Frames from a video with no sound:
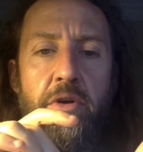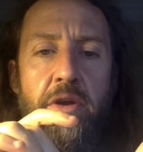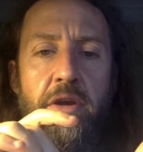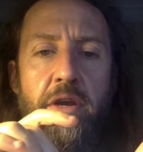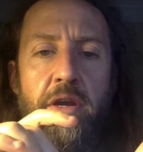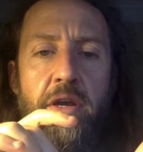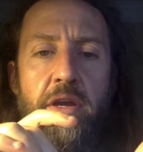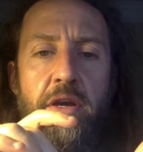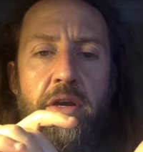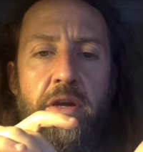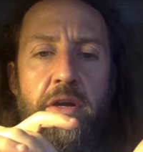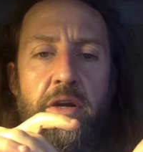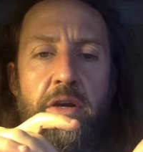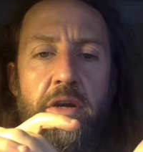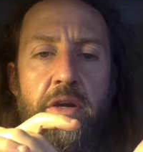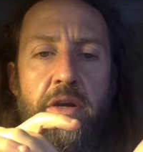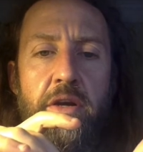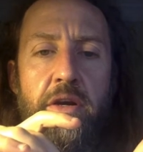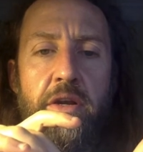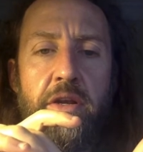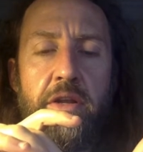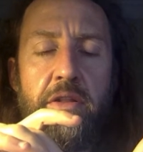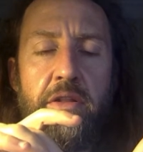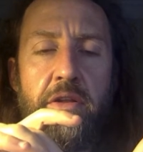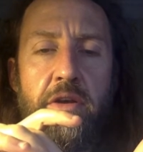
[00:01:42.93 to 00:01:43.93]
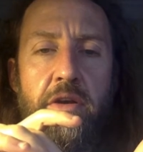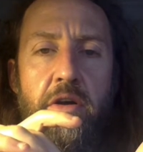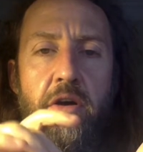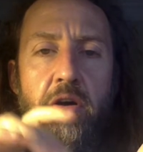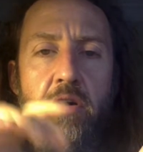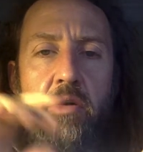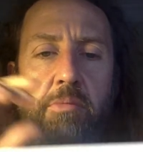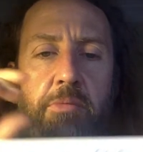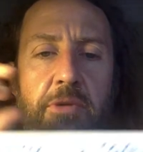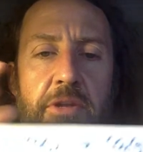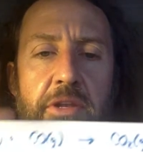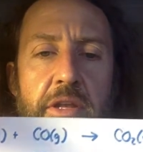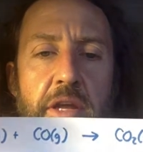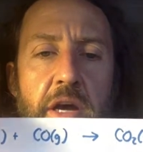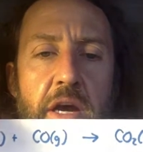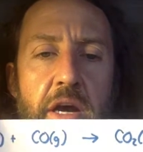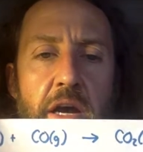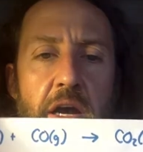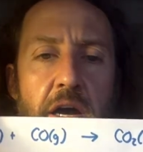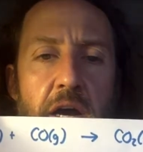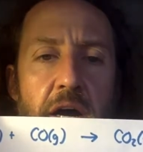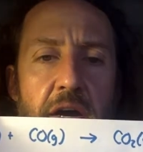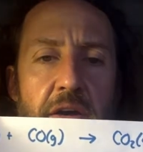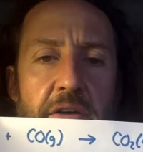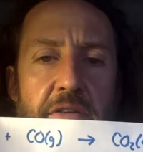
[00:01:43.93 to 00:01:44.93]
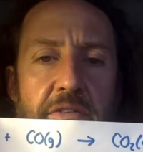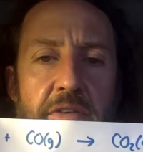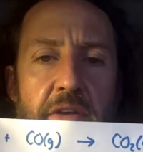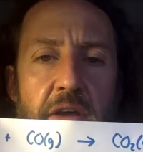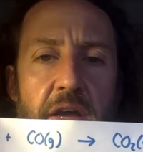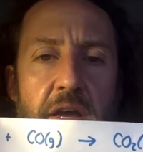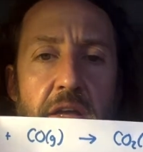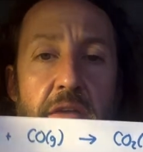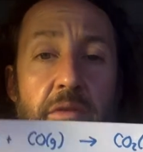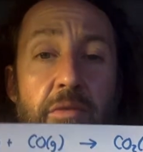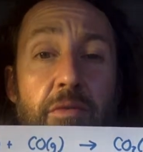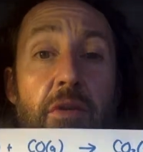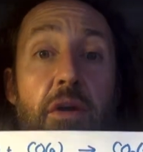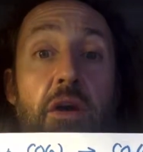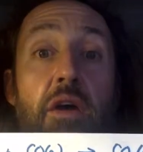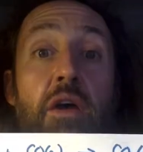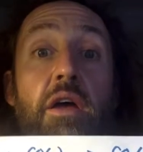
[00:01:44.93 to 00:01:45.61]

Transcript: here in the carbon dioxide.